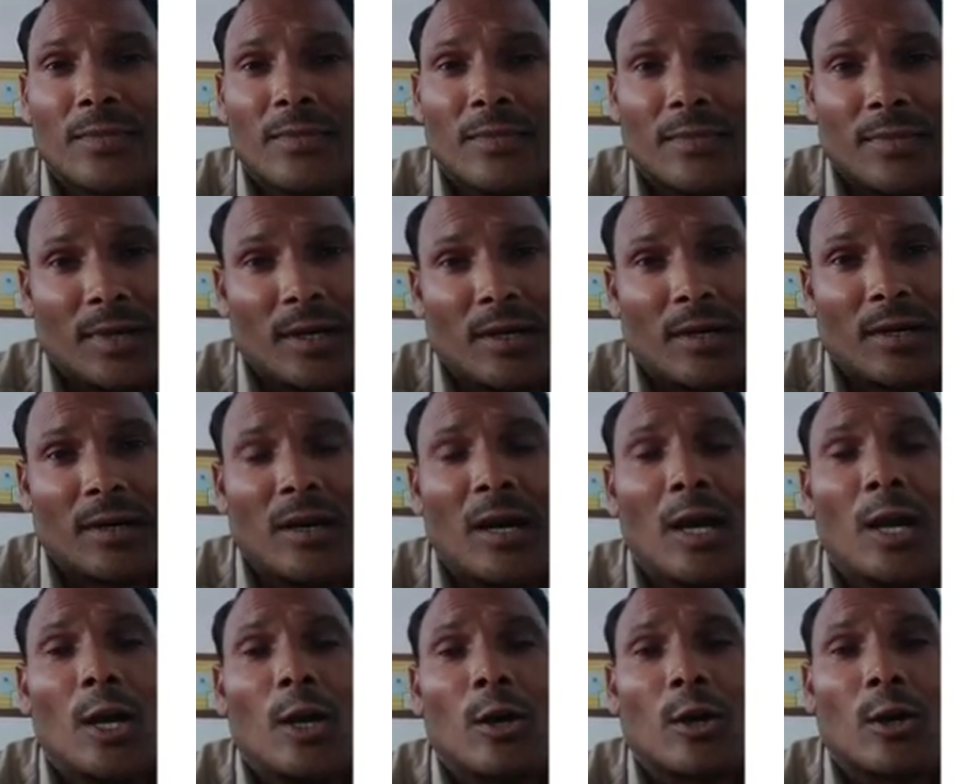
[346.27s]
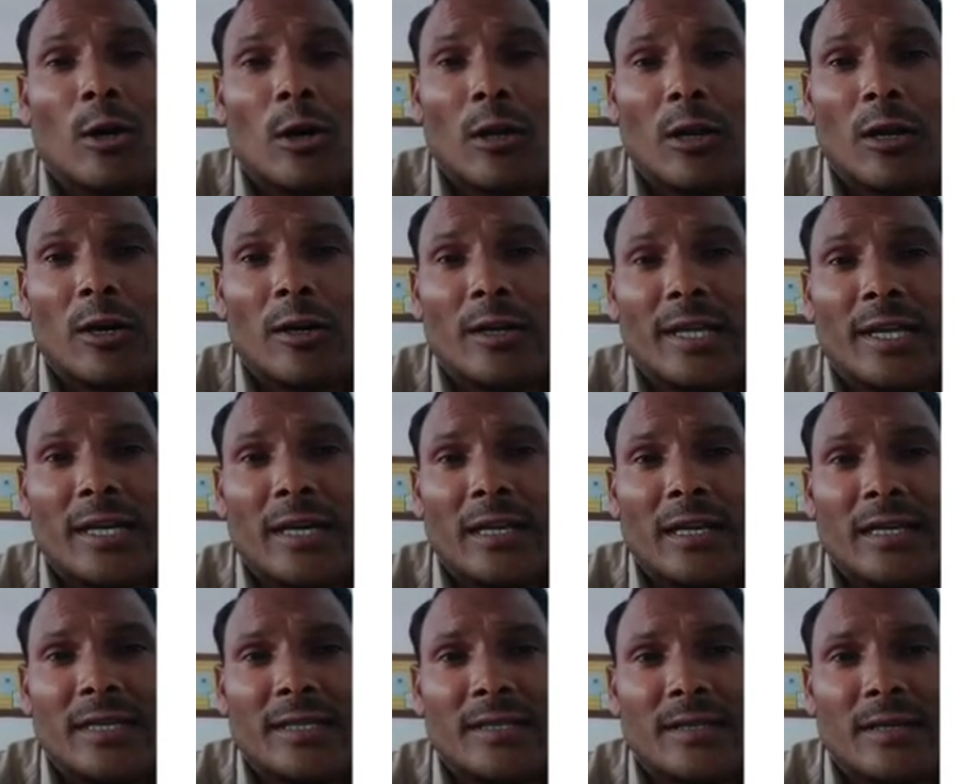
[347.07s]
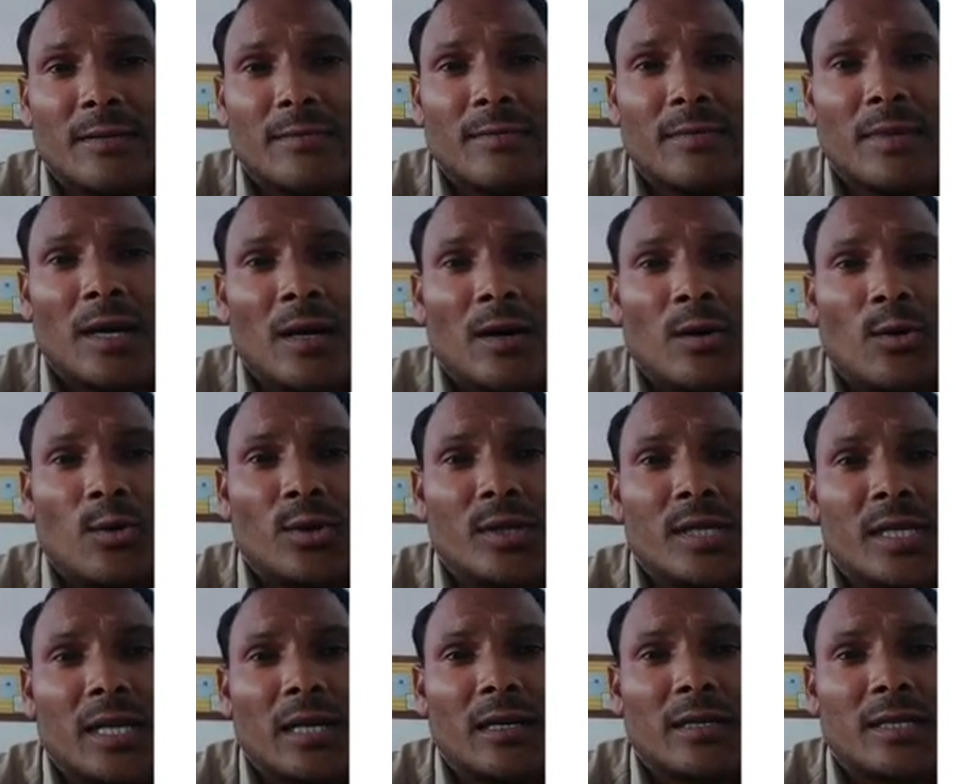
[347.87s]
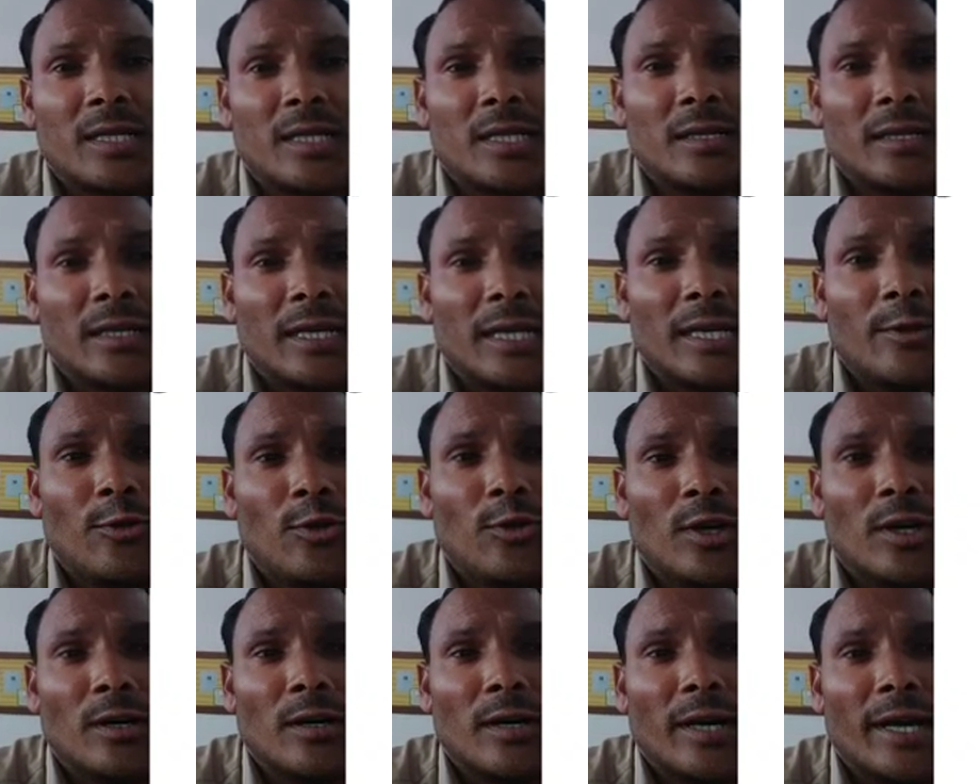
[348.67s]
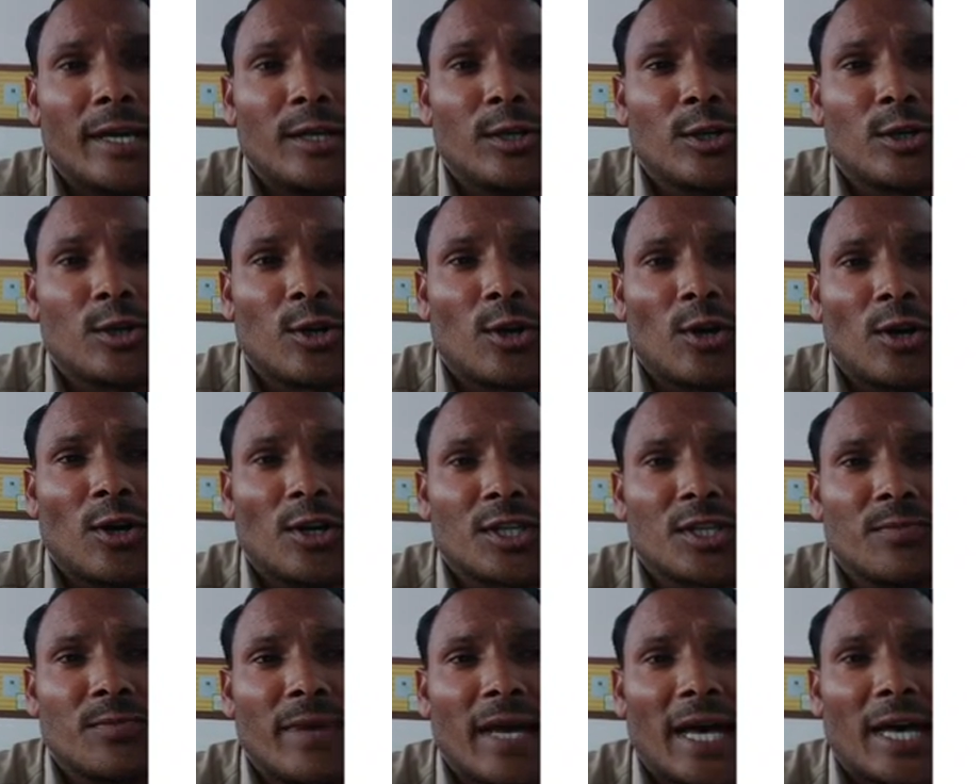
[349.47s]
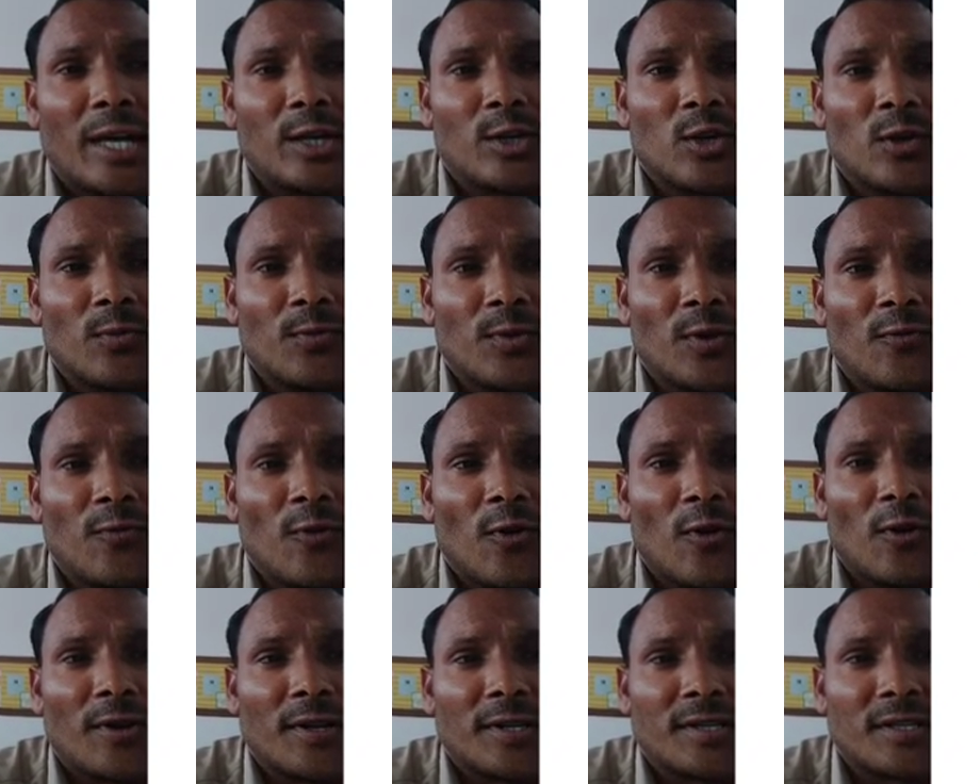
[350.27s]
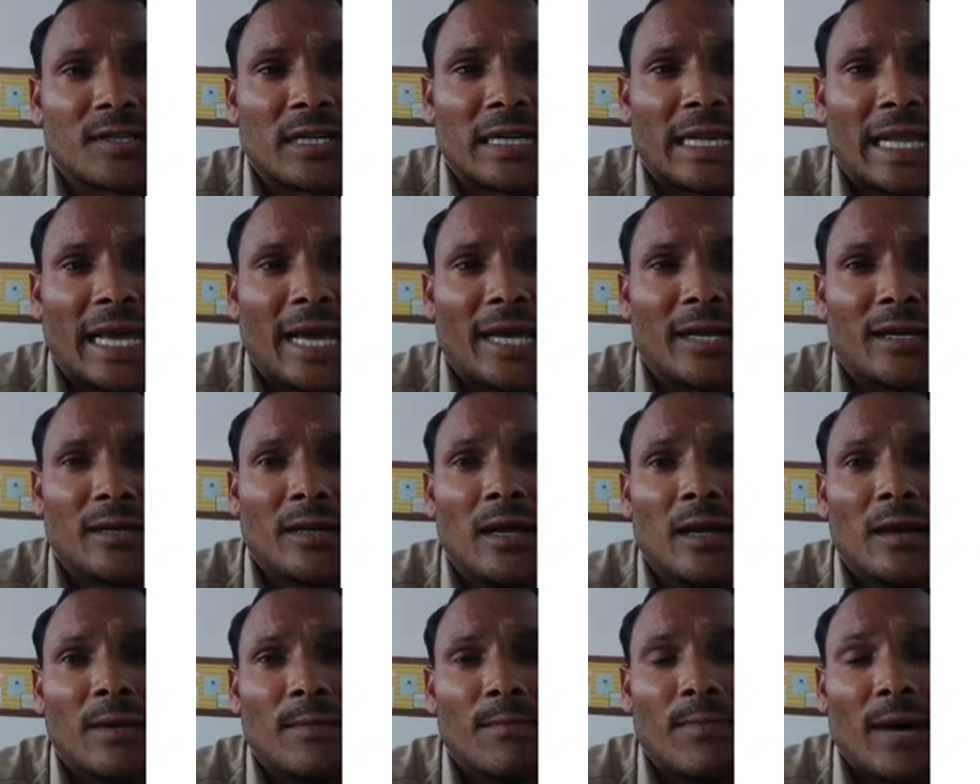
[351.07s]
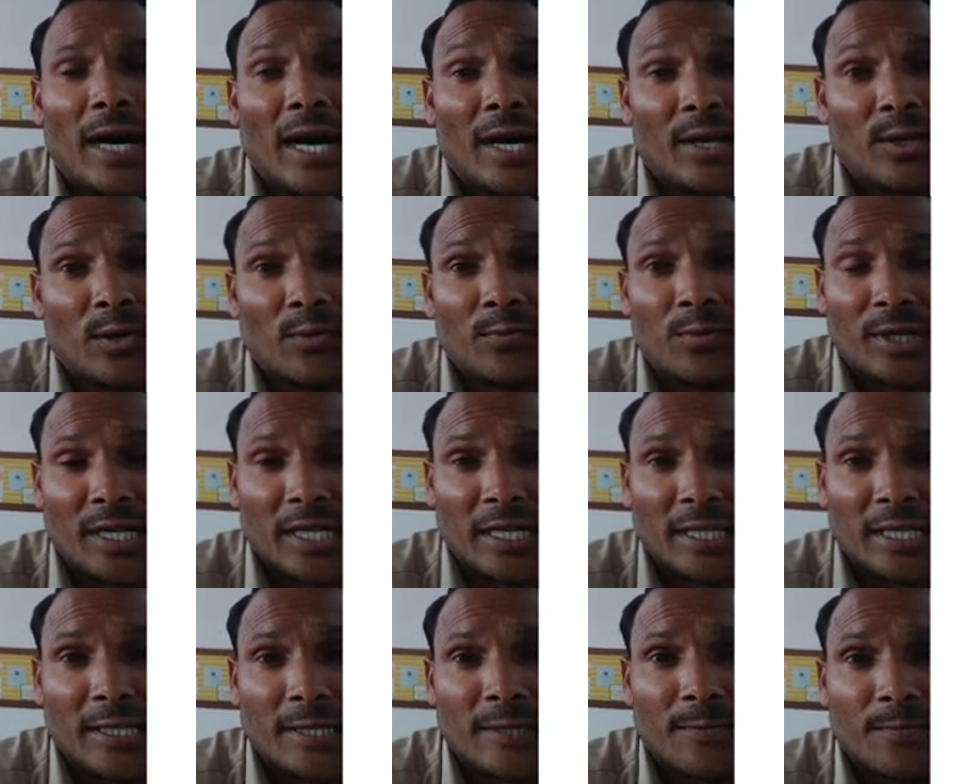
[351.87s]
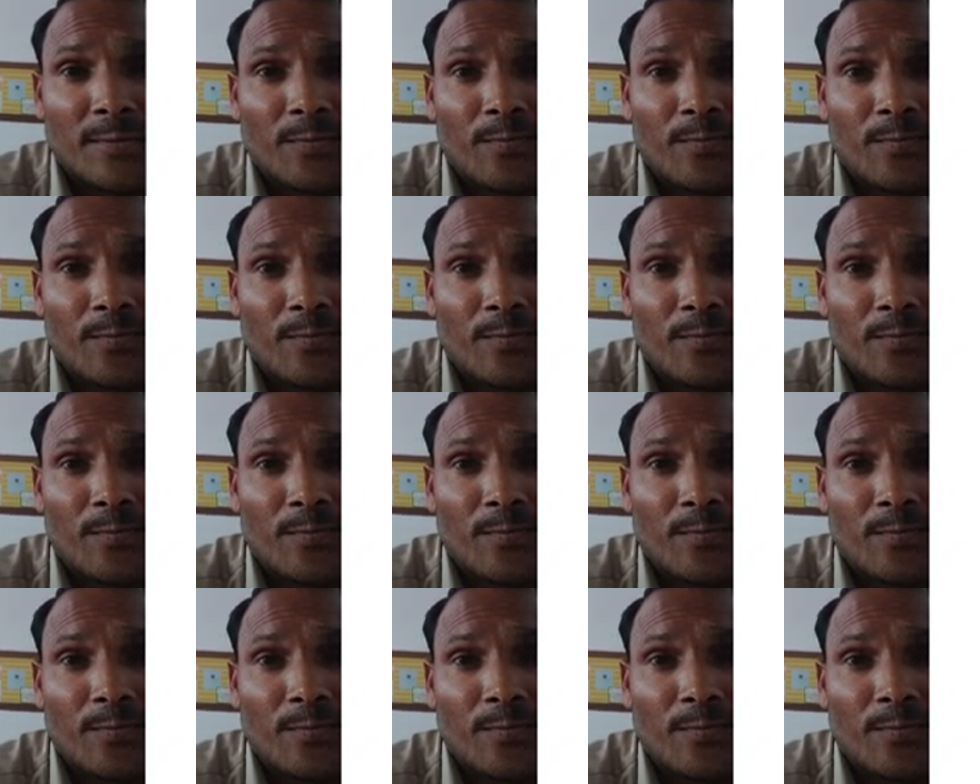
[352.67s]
The colonialism resulted in the encroachment of the forest land by the British